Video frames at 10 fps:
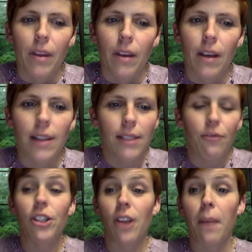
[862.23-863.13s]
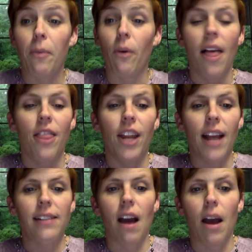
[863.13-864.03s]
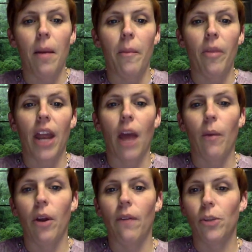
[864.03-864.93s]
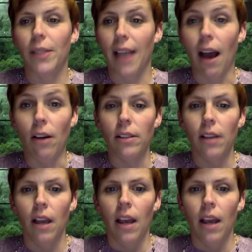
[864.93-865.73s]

Because, for example, the next time that I went over to his house,